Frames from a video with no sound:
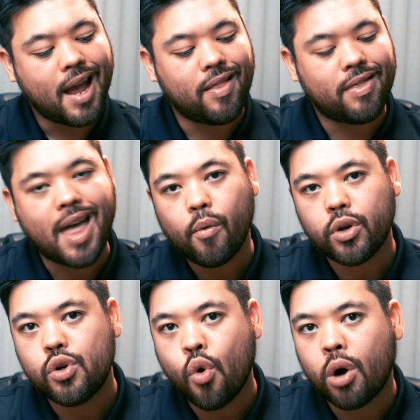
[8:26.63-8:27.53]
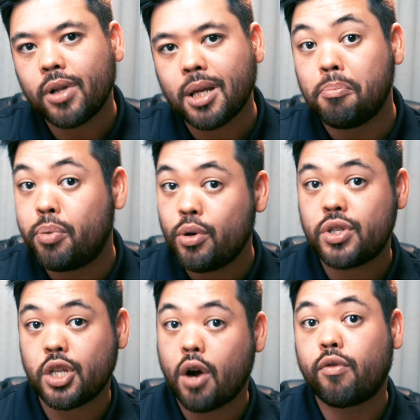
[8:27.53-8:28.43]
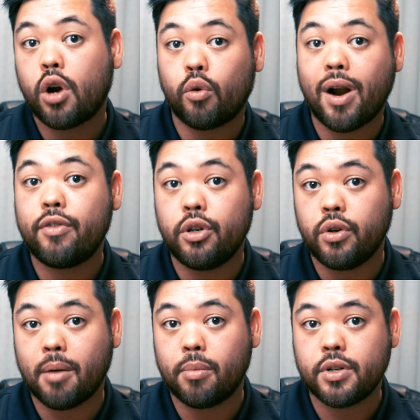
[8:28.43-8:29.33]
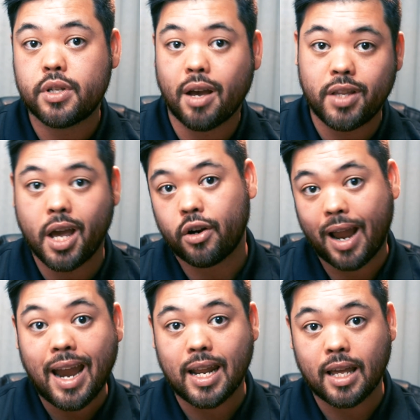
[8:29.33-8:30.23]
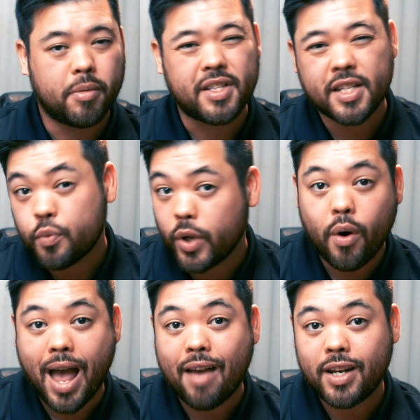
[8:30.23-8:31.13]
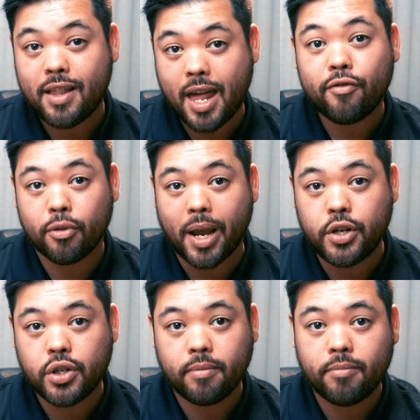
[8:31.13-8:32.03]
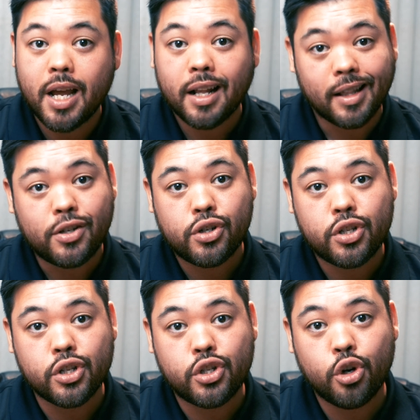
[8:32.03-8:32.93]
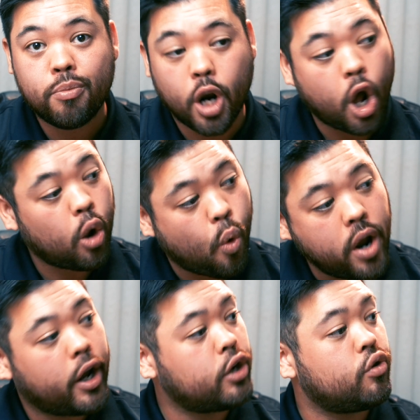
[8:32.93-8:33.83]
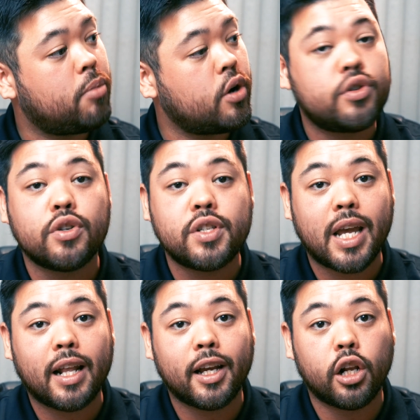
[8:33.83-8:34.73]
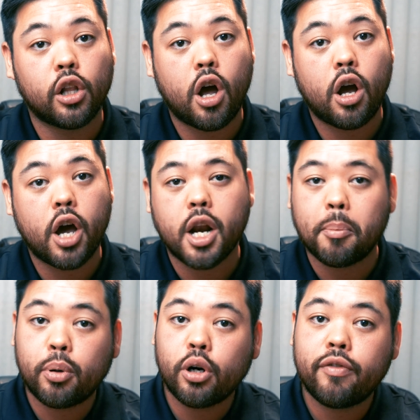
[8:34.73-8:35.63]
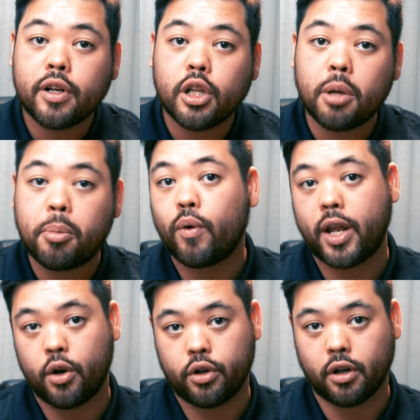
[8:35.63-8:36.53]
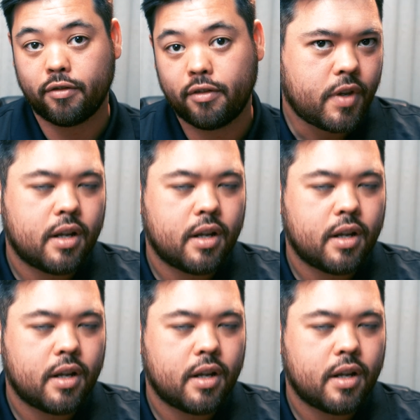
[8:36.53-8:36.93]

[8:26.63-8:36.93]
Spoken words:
and that would normally boost the overall revenue numbers of the other 80. But since we don't have any of that information, let's just assume that all 100 boats are sailing along on a perfect little Pareto curve.